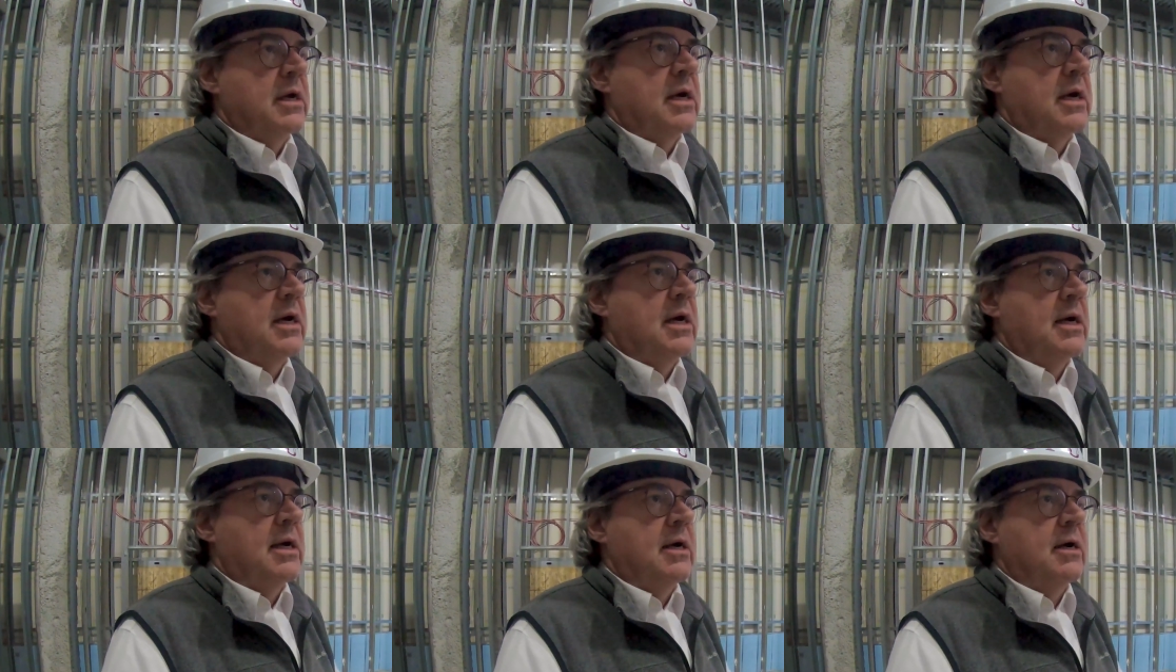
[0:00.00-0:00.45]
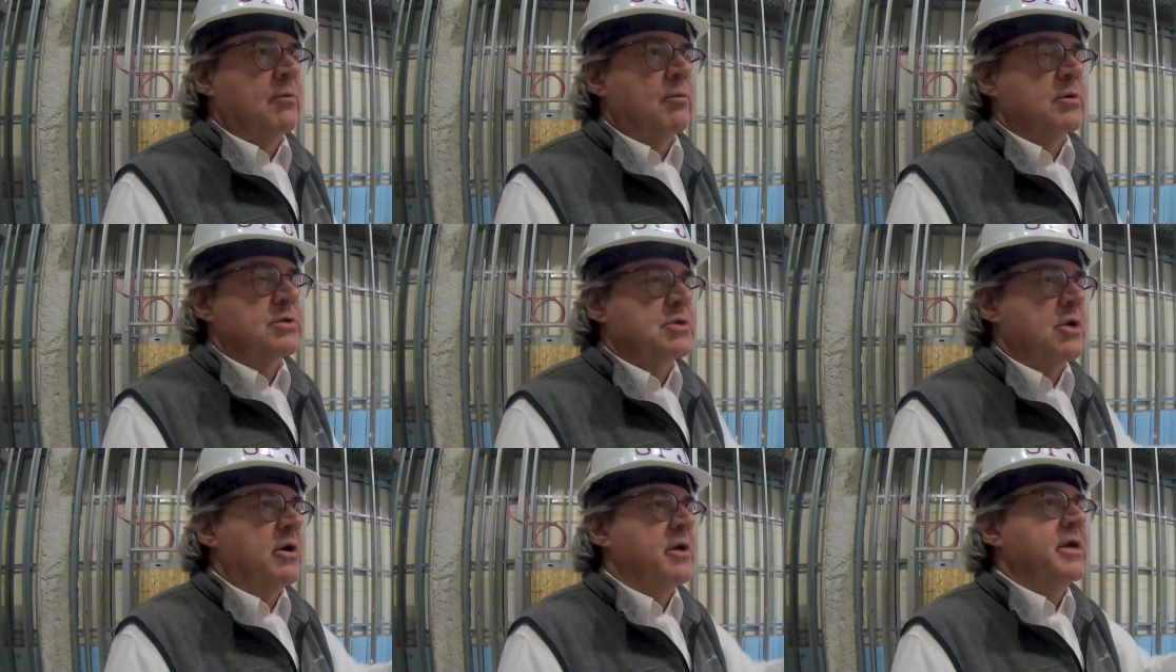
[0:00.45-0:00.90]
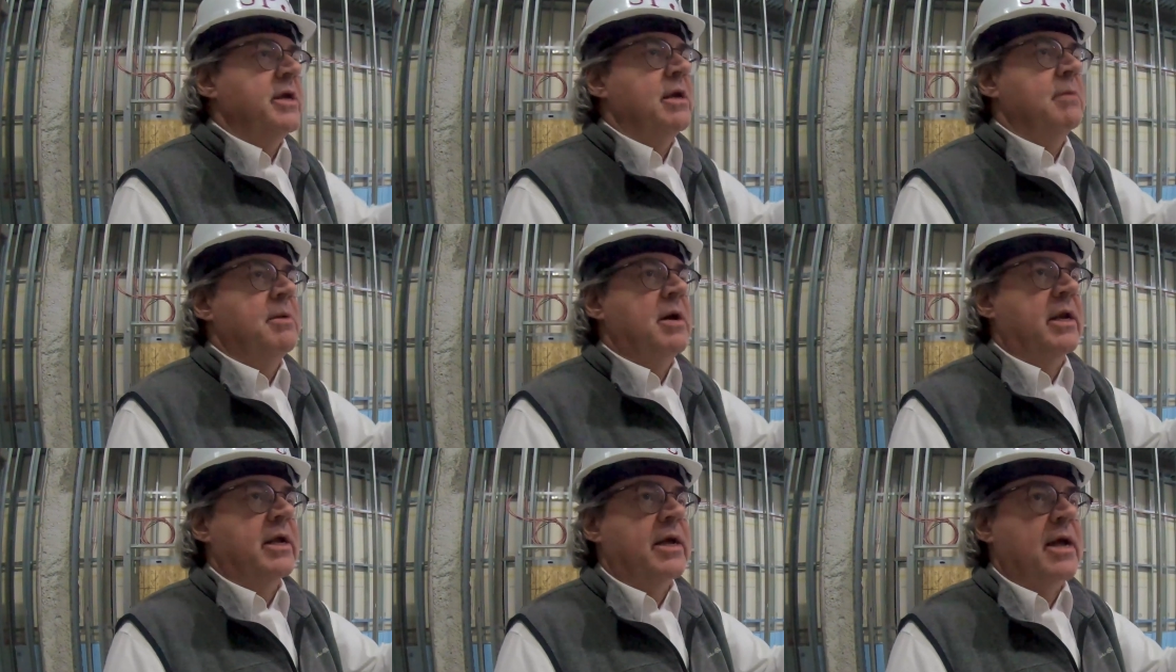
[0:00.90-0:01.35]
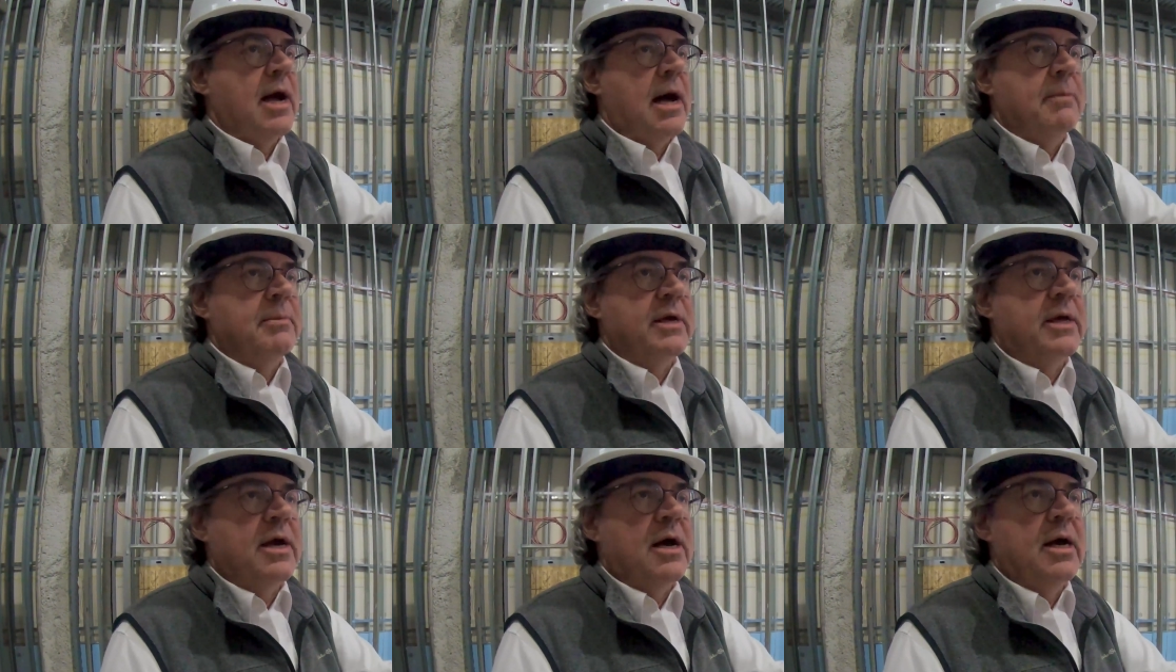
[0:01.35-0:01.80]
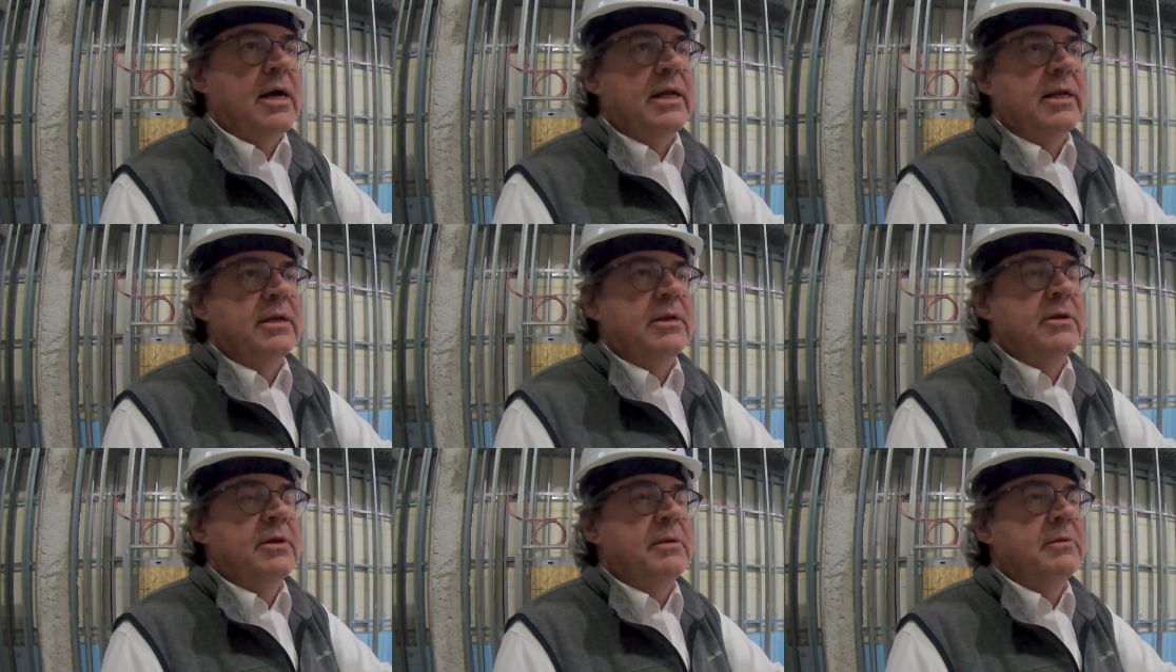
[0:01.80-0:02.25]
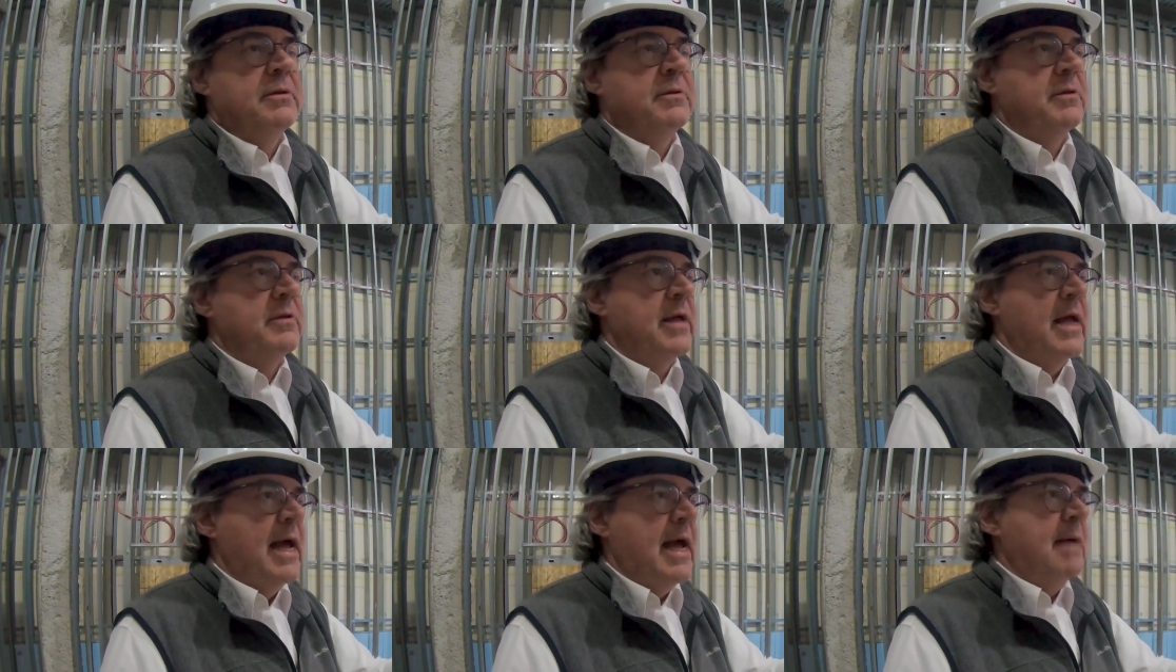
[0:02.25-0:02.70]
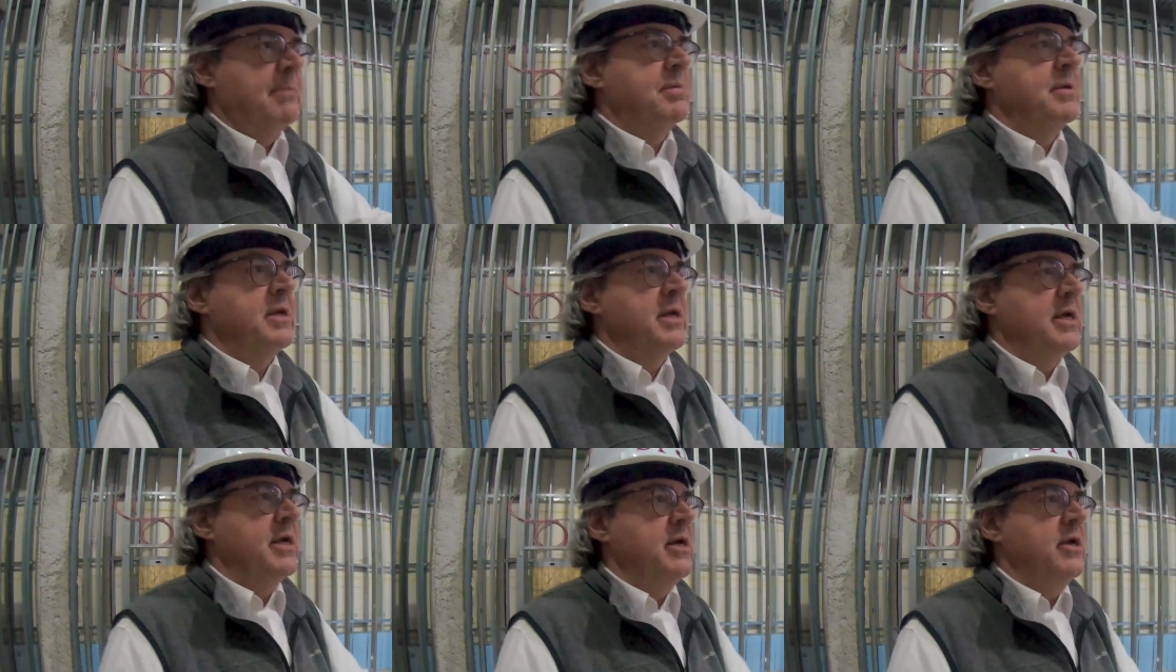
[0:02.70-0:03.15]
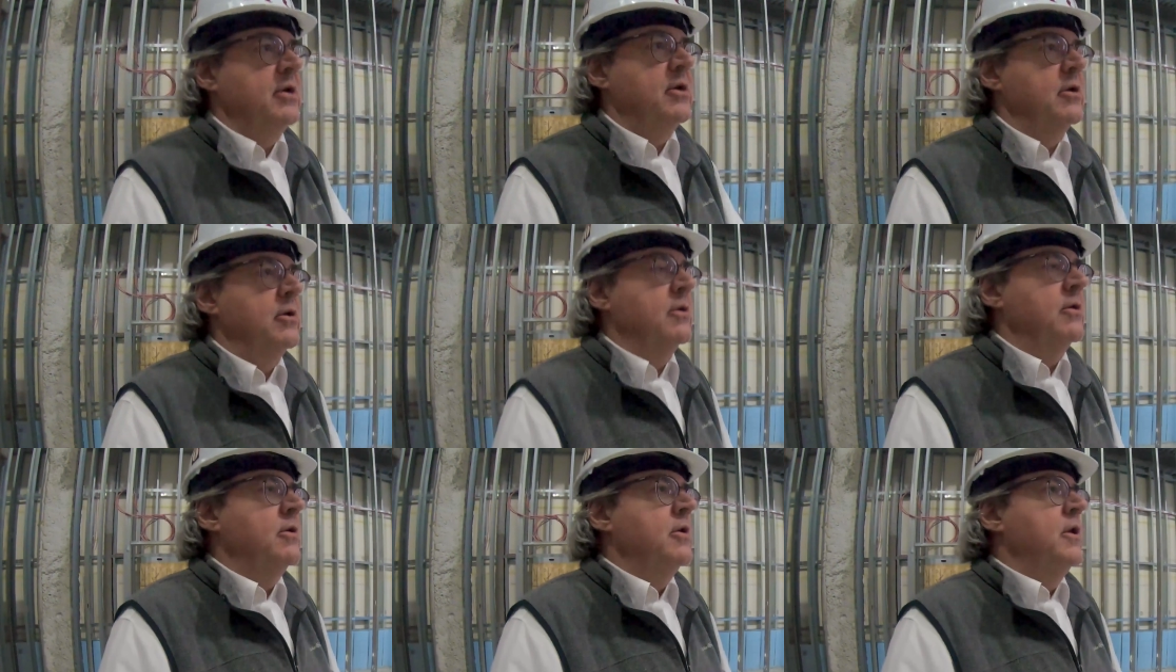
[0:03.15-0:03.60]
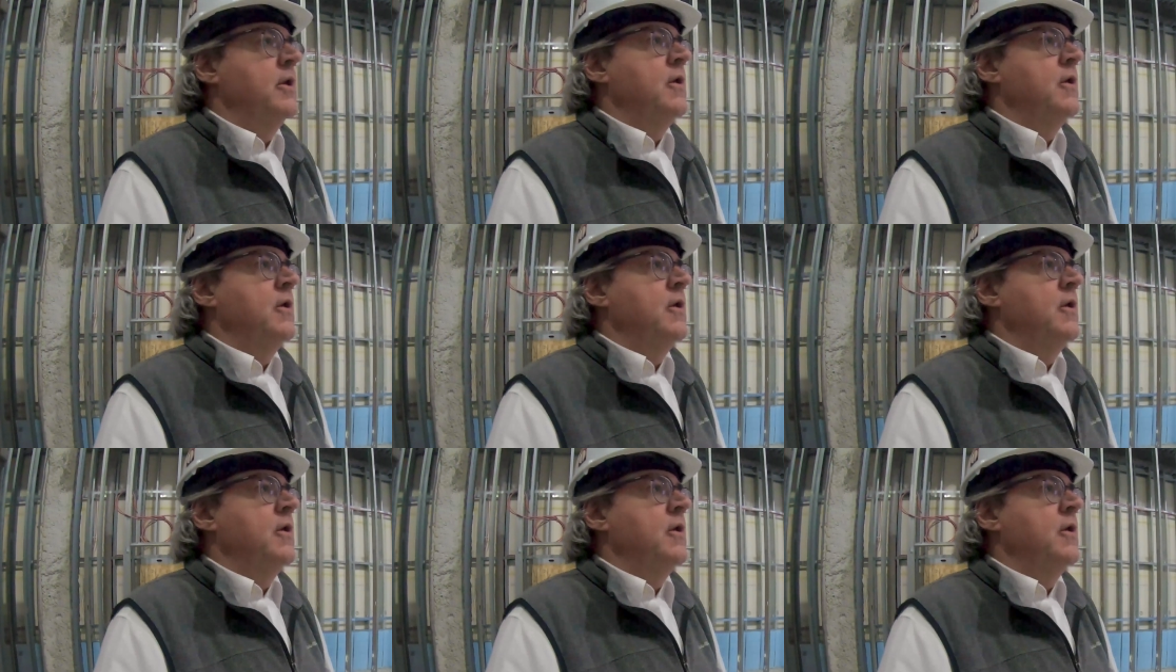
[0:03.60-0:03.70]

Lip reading: We're talking about a Comic-Con happening here.